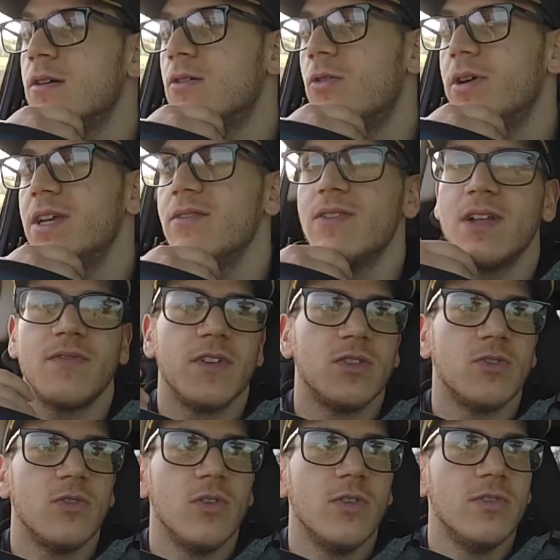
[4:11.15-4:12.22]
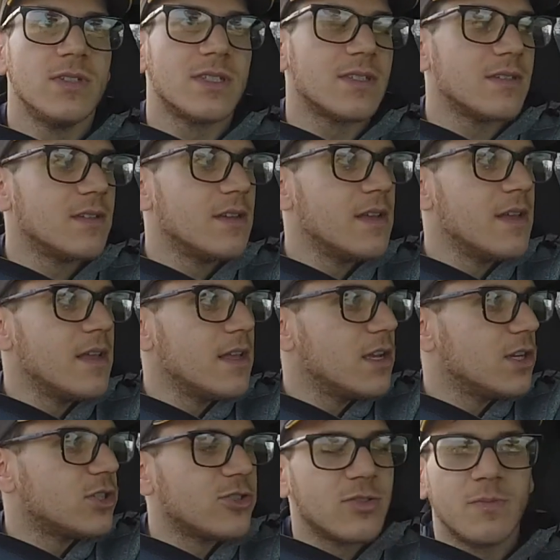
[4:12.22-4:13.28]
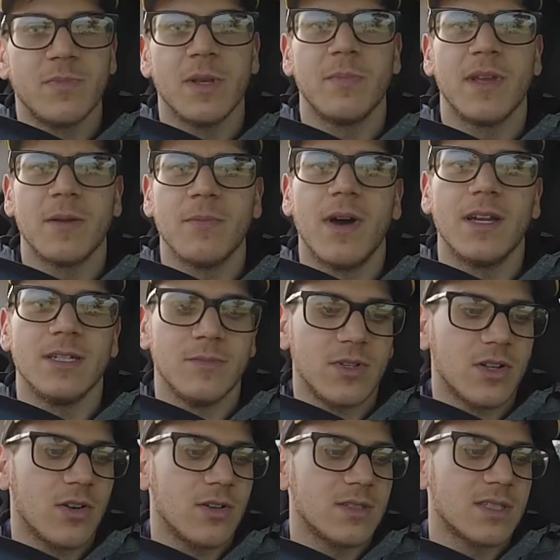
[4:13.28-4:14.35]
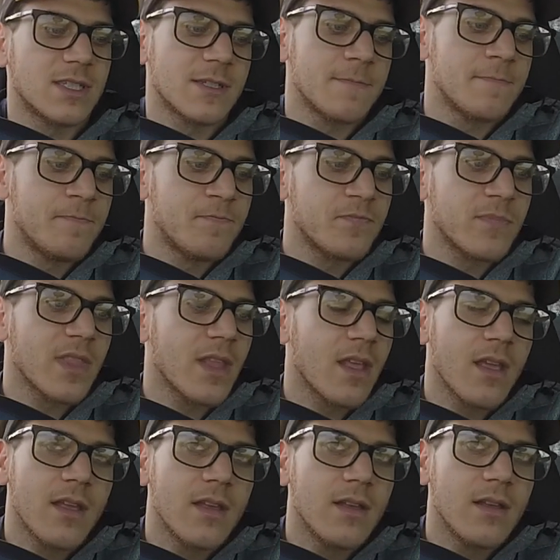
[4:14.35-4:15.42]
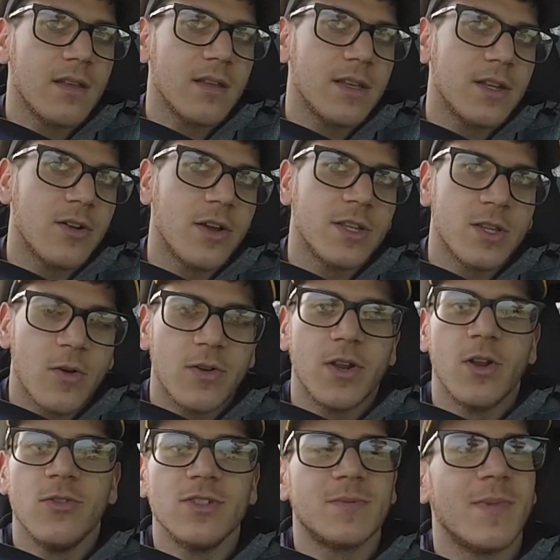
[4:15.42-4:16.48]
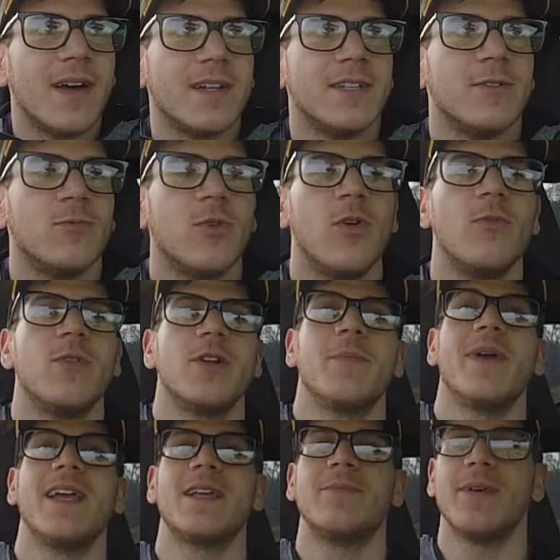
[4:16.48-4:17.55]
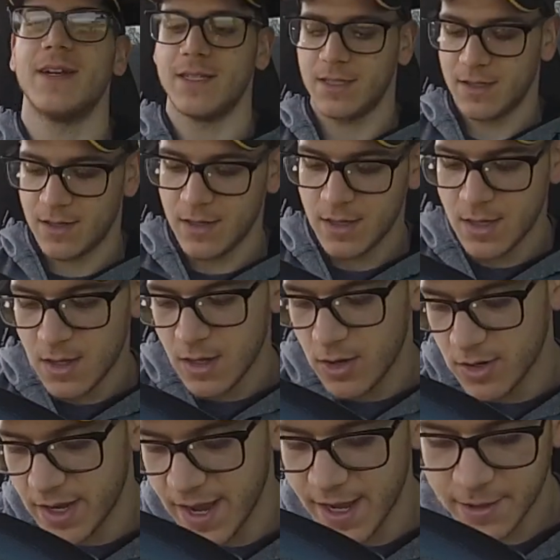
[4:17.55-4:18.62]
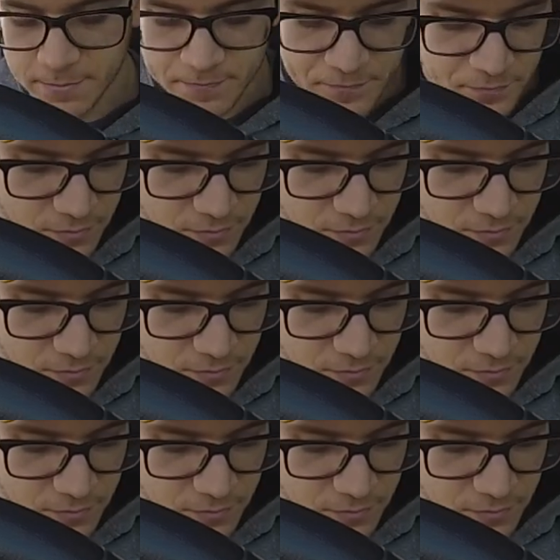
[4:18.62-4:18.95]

Or even if you do lose, it shouldn't be big money, because you don't want to lose money. We all want to make money. Okay,